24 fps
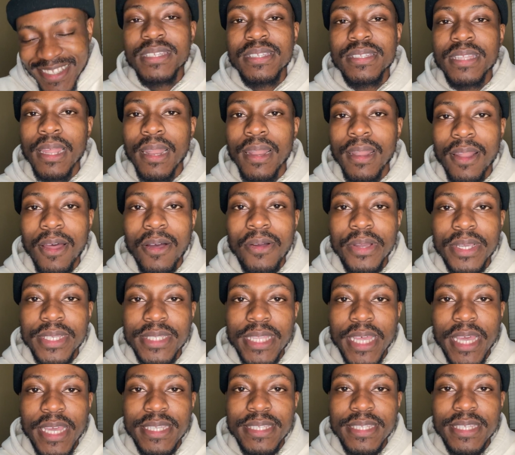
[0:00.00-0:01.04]
This is the
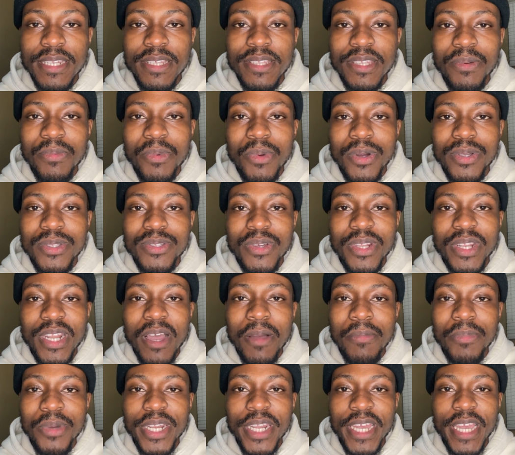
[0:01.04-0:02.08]
longest exit in the world, so now
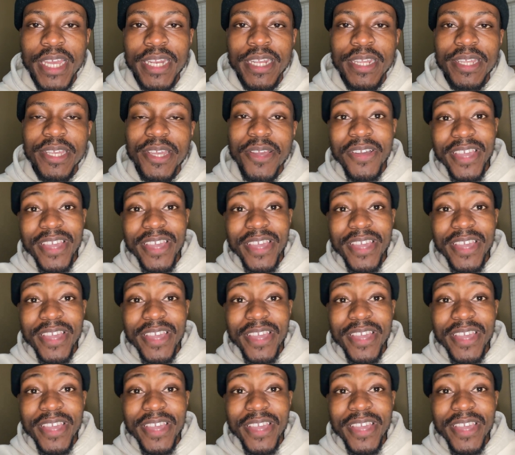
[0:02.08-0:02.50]
I'm gonna end it